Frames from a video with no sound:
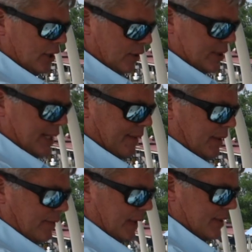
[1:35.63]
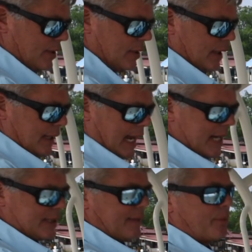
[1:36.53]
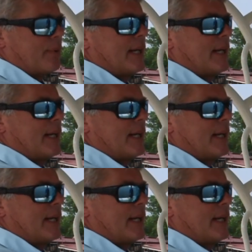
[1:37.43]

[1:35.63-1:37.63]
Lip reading: Huge safety feature. Actually have to